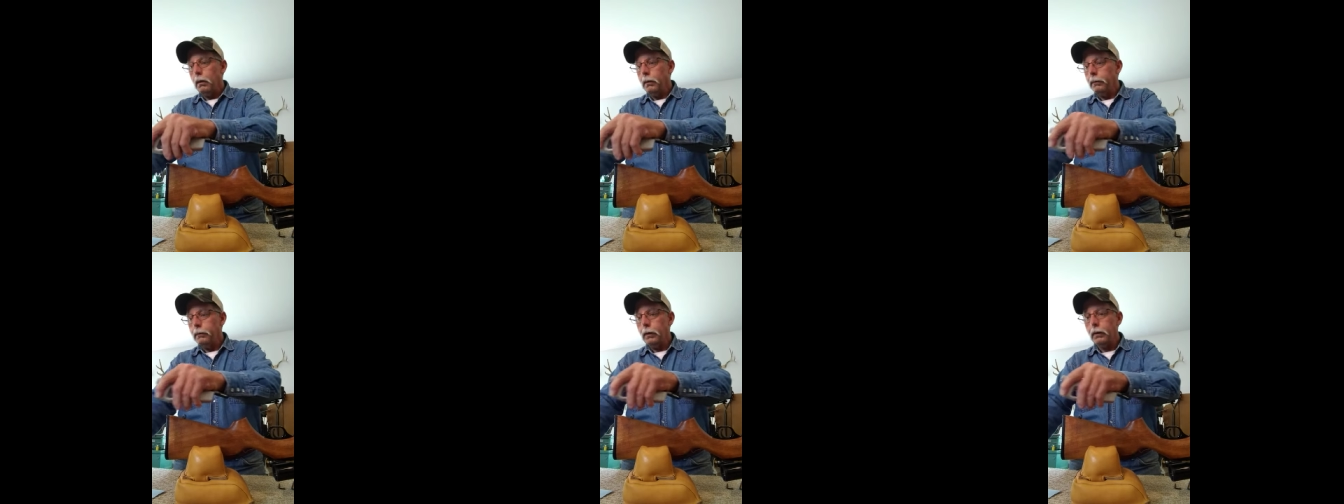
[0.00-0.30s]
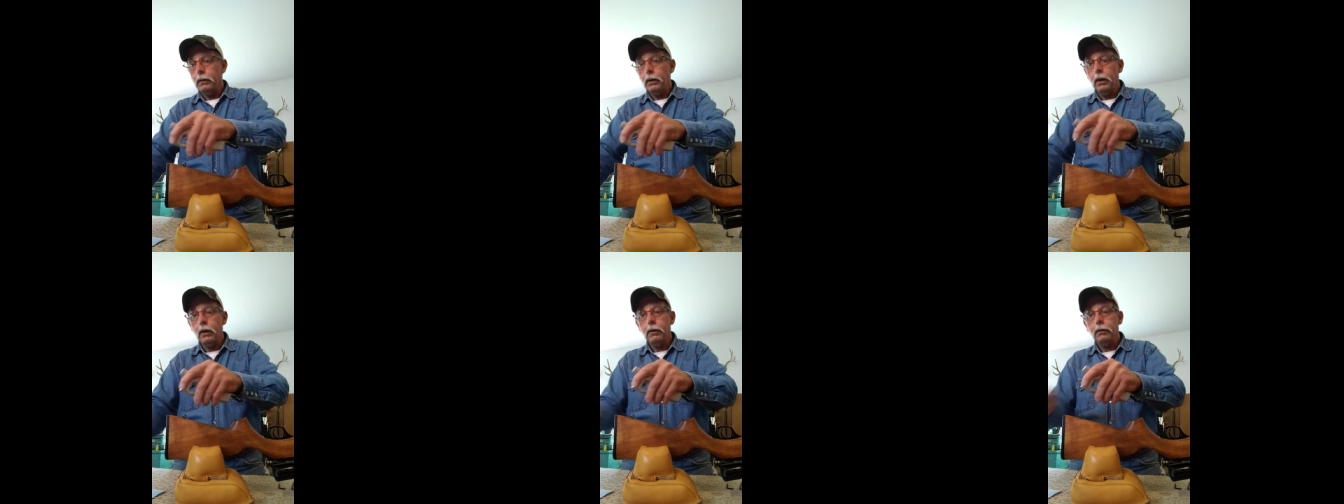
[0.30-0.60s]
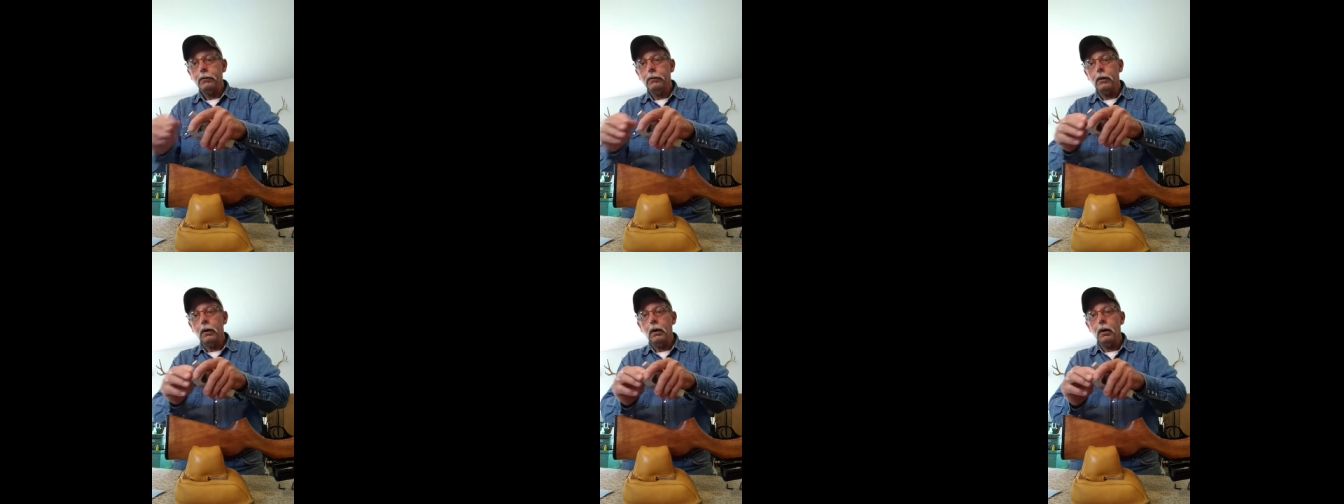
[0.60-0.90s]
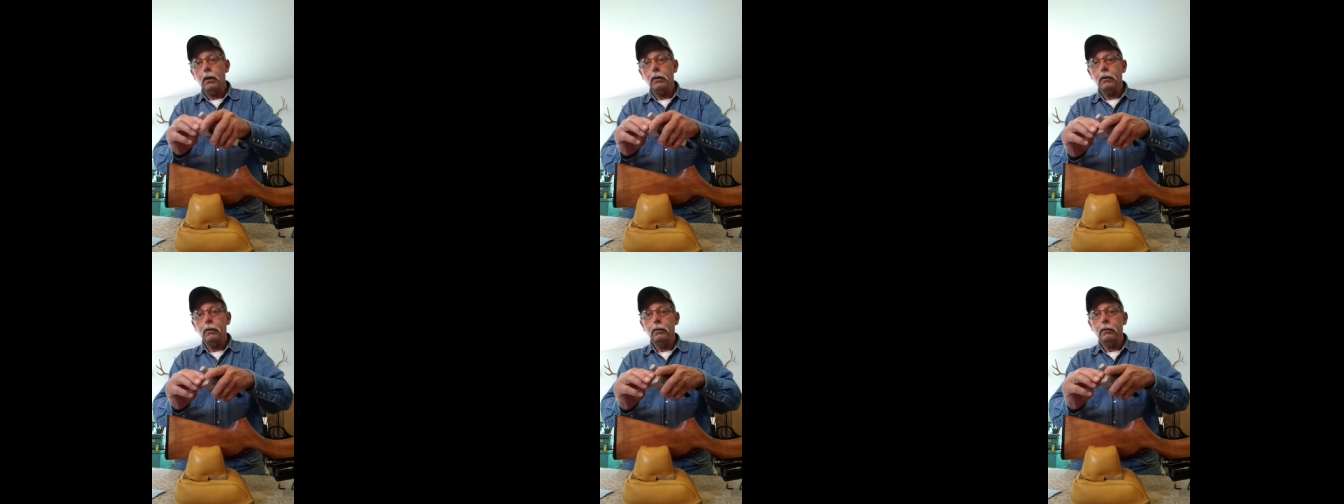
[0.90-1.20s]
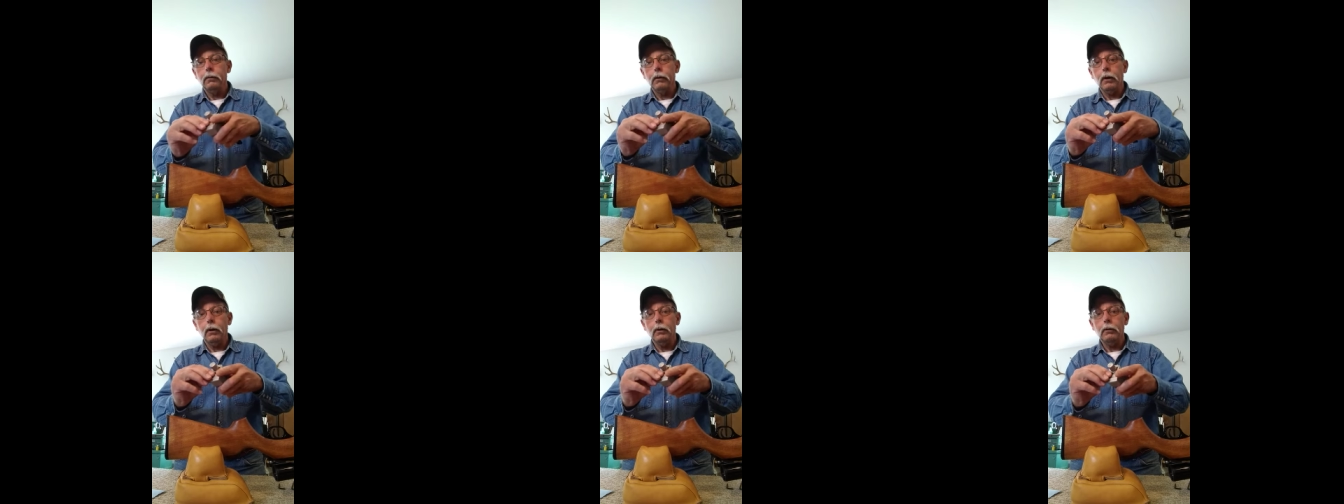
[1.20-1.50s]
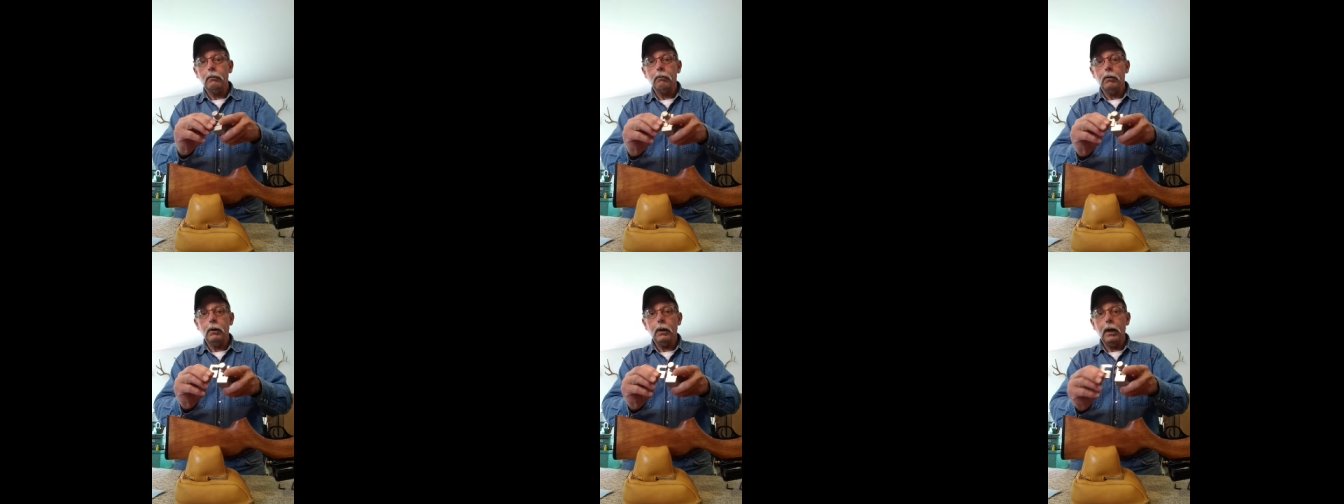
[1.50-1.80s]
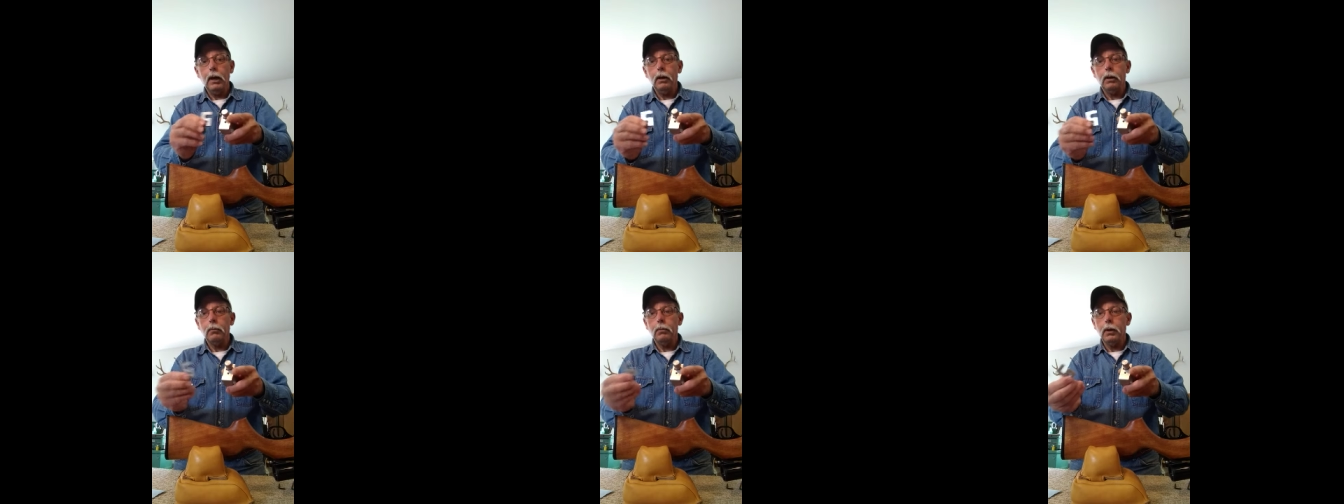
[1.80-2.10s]
set that aside, slide the
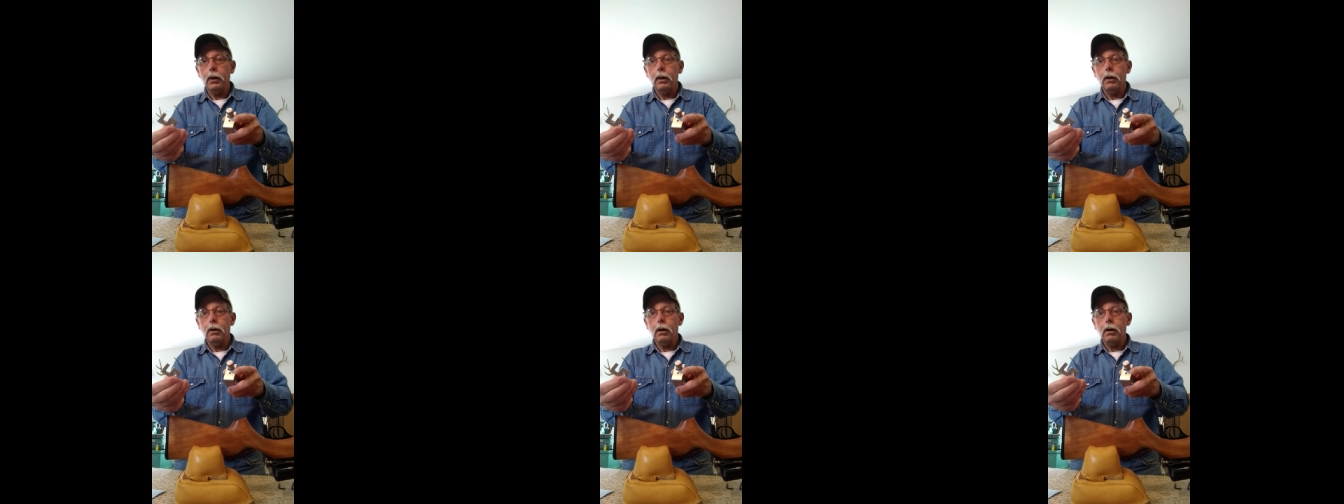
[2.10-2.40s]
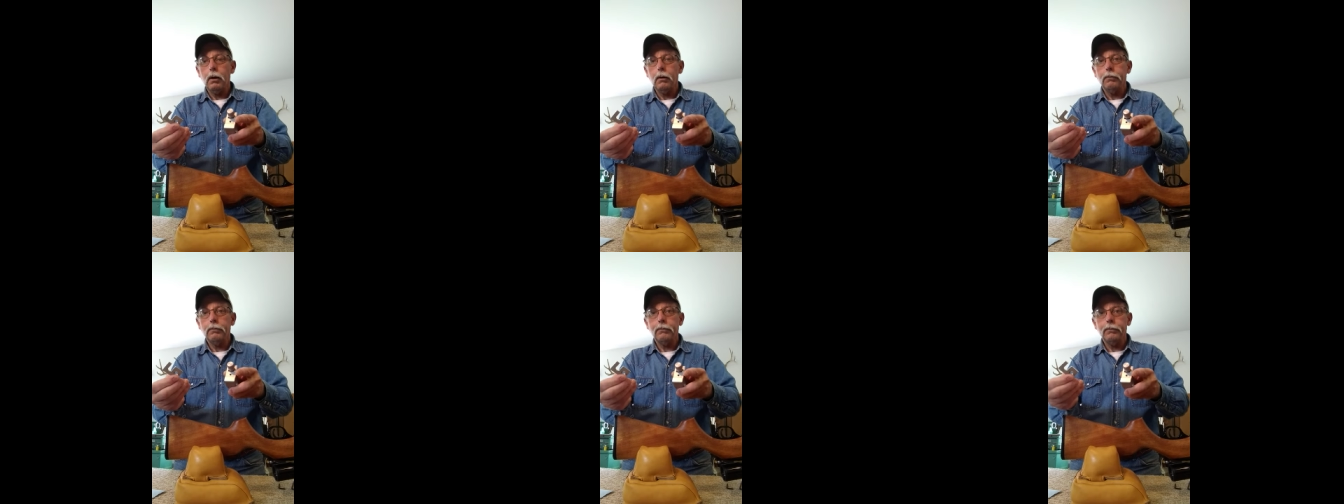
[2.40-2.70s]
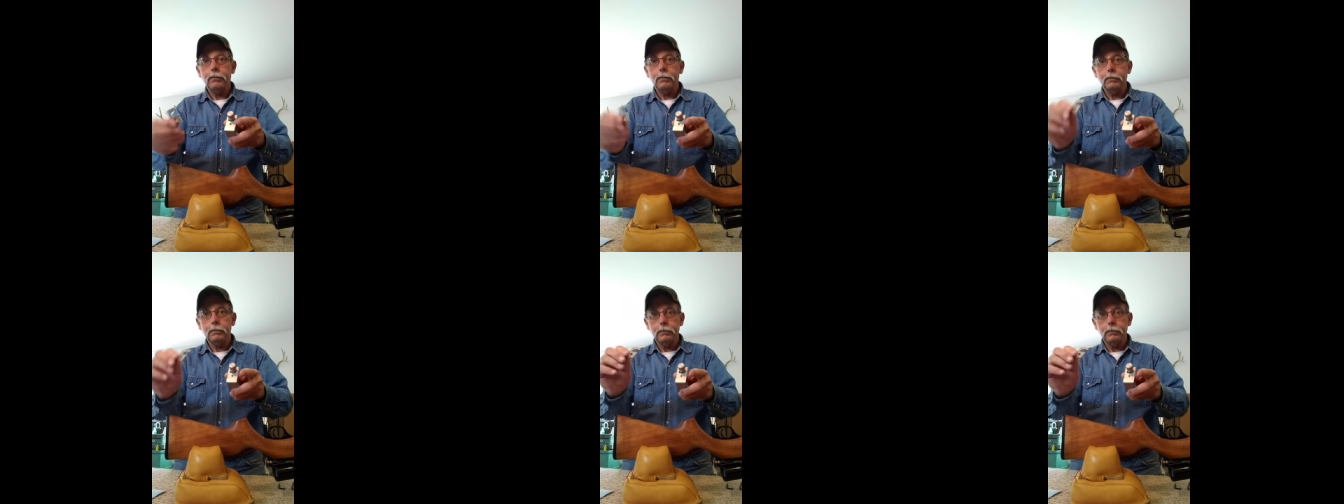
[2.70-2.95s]
retaining plate off.